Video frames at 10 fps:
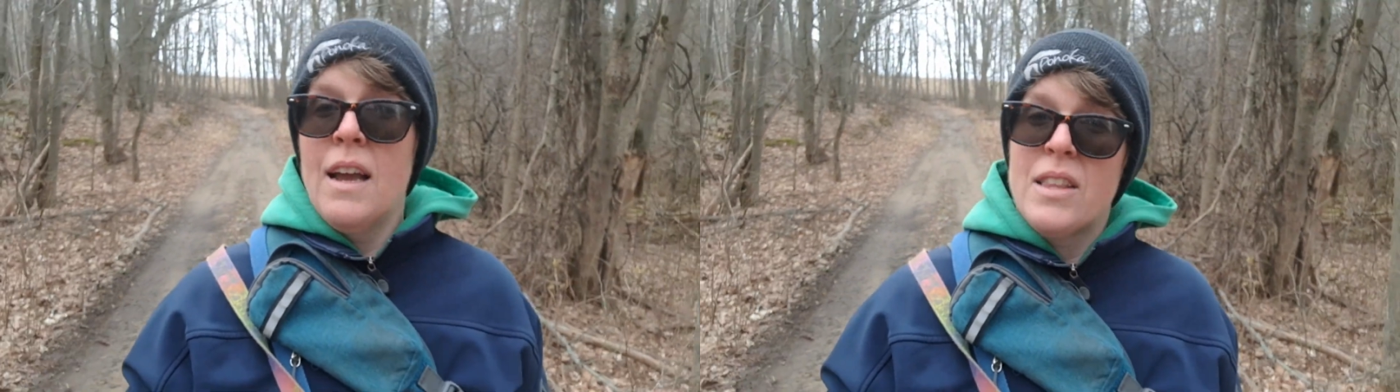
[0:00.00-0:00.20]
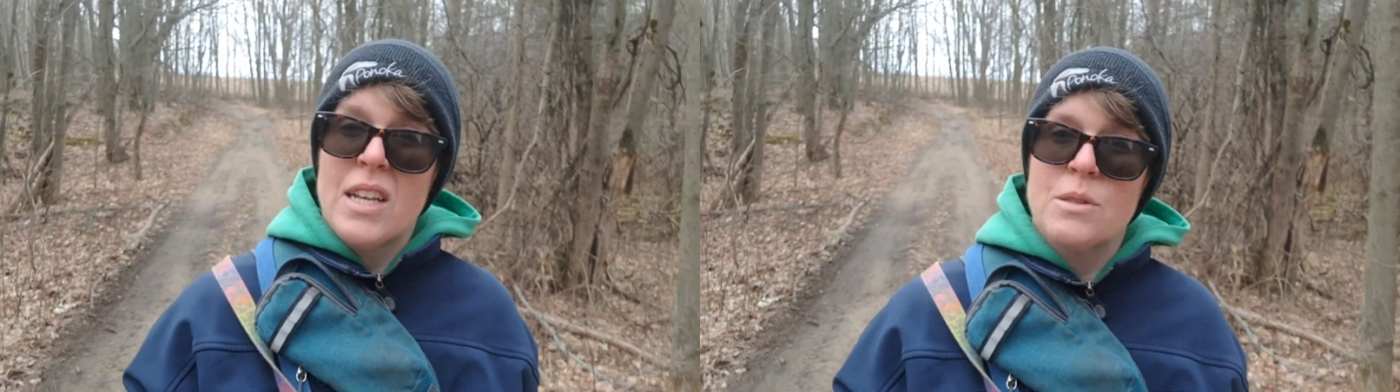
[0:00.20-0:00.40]

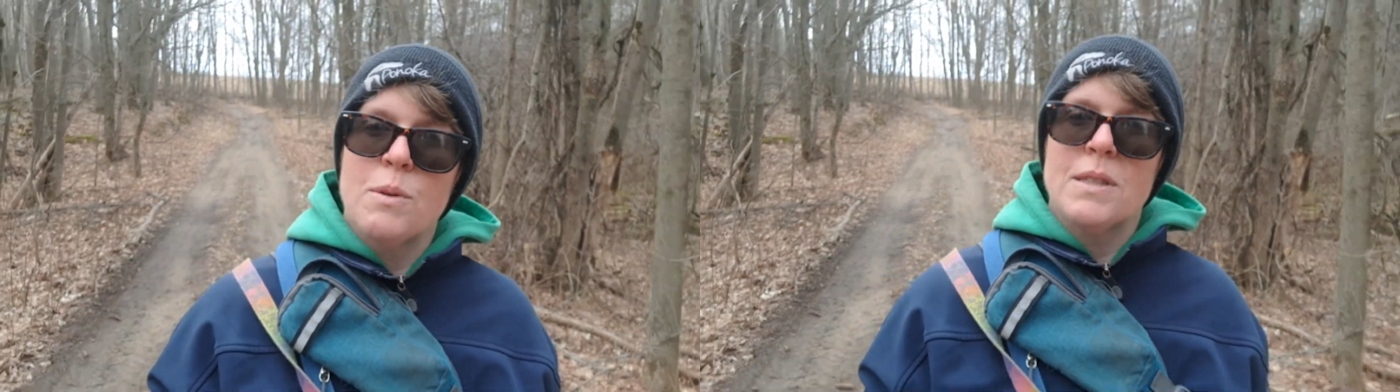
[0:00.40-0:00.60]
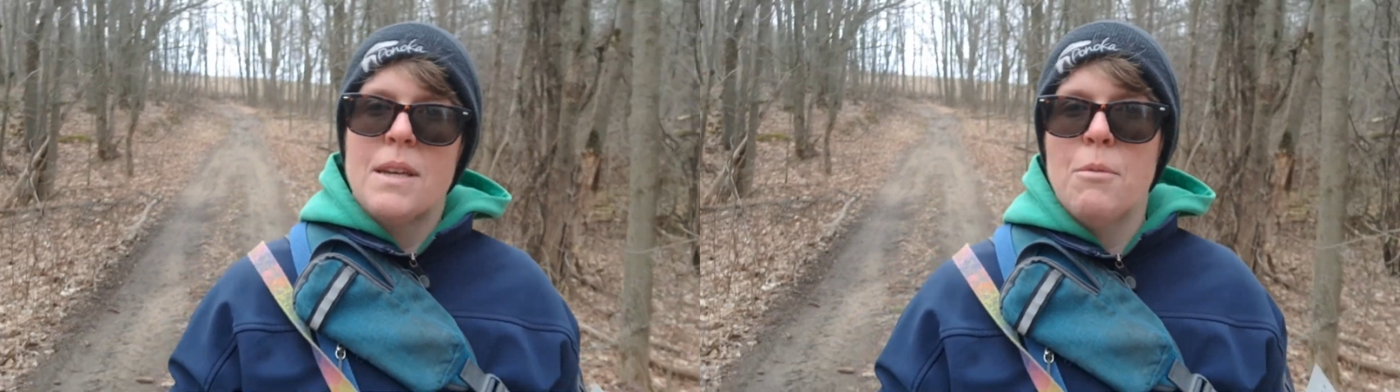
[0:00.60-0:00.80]
And that's
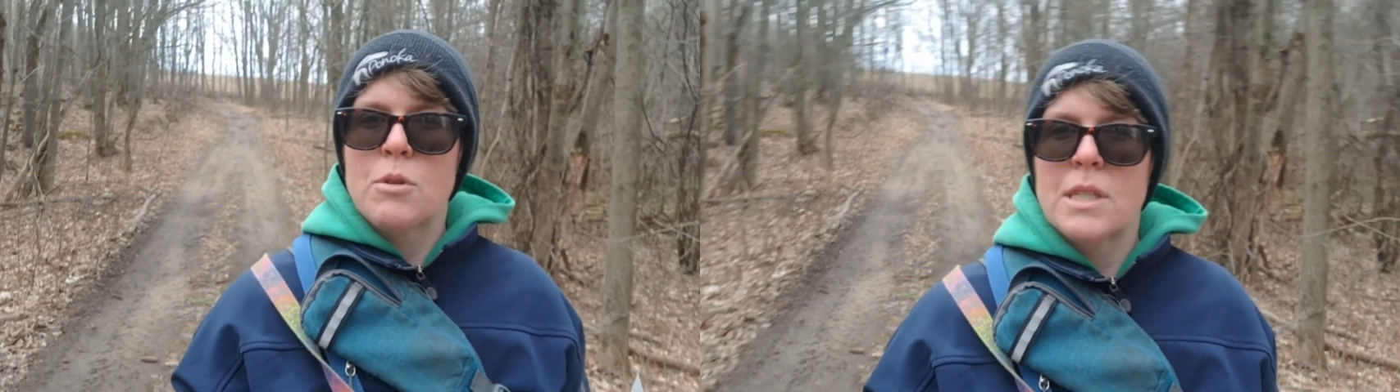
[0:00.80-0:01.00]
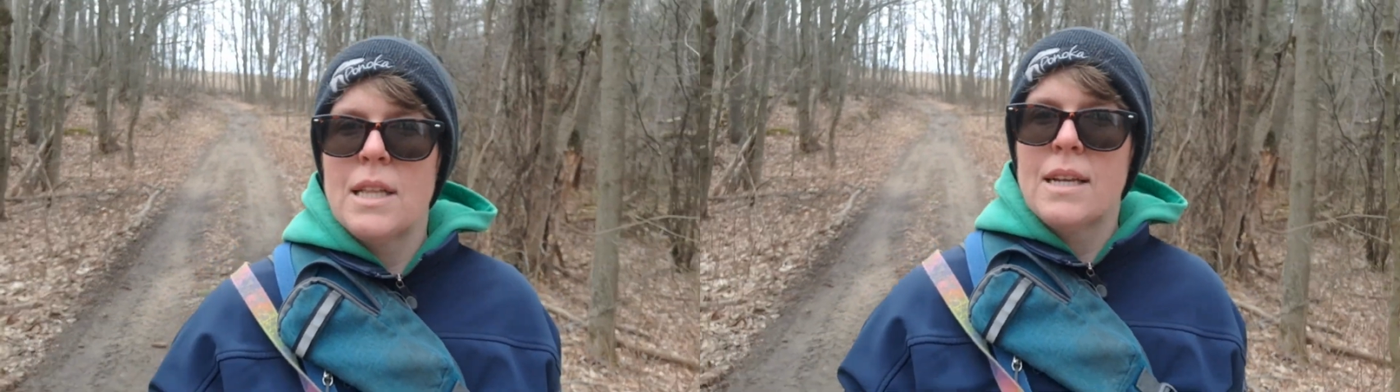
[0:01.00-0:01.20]
what they
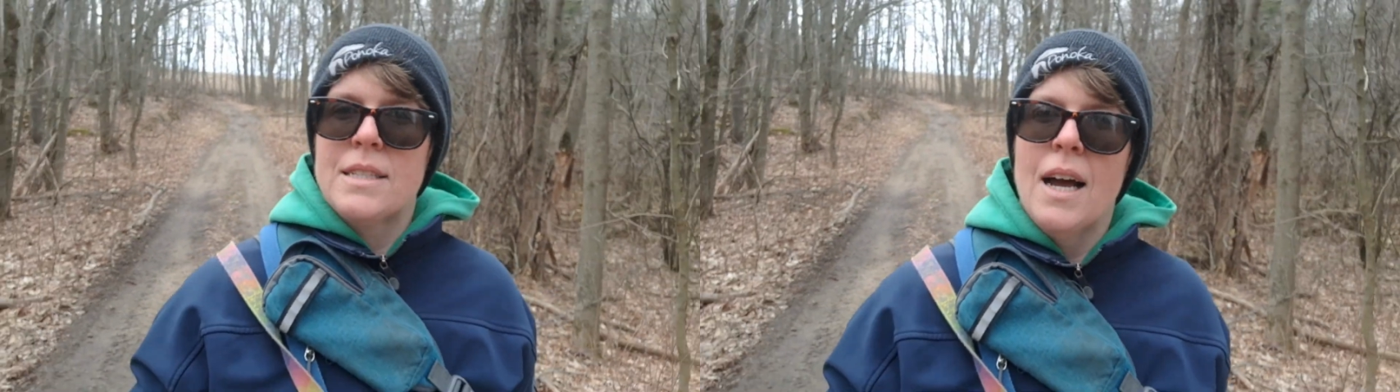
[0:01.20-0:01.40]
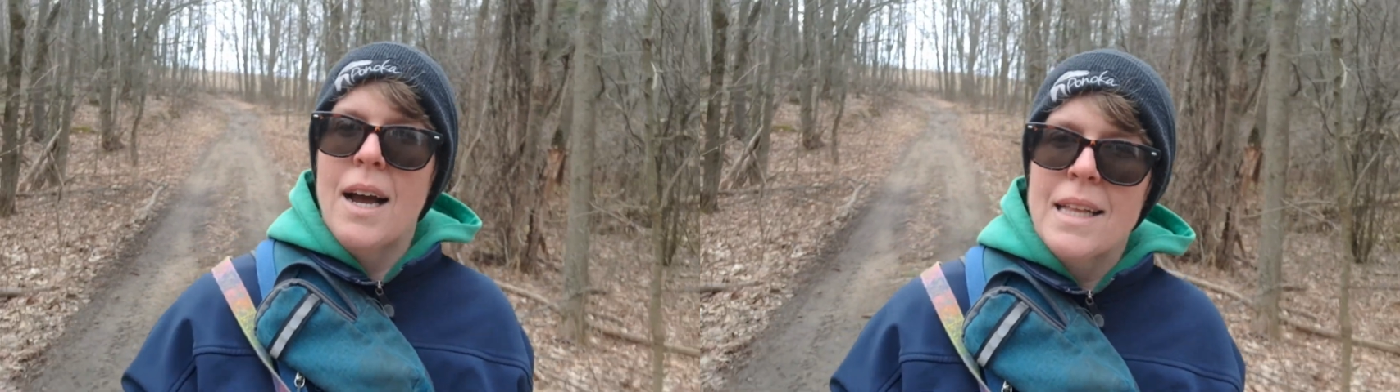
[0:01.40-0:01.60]
mostly like
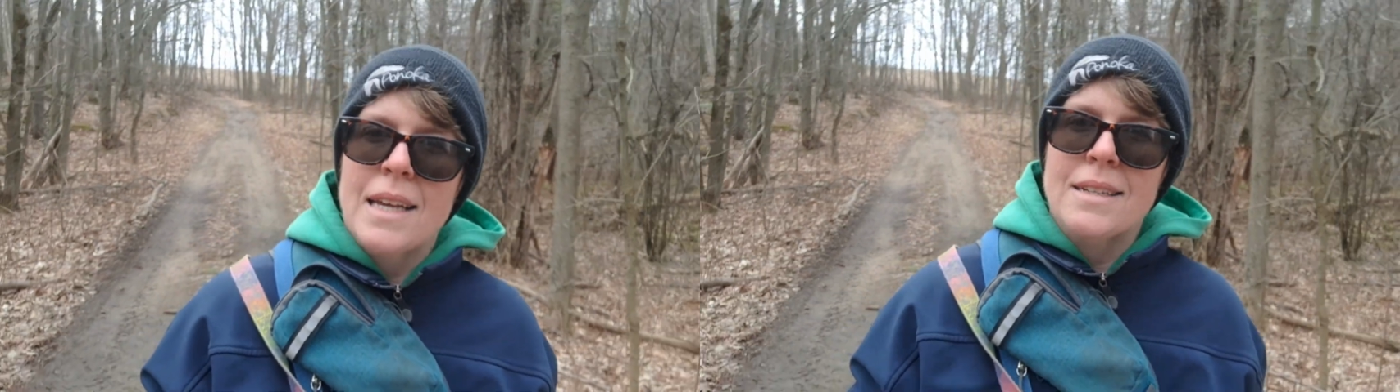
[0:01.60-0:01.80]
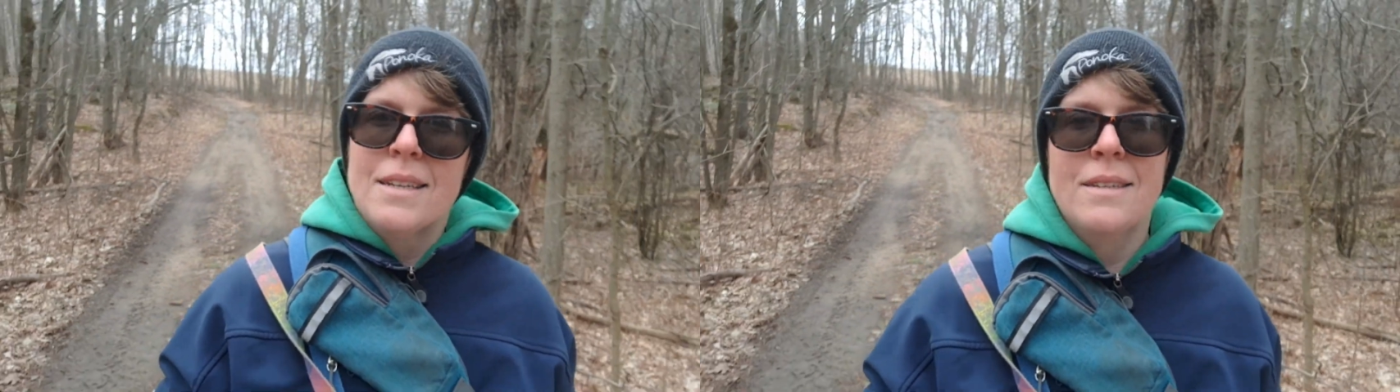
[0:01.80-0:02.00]
to highlight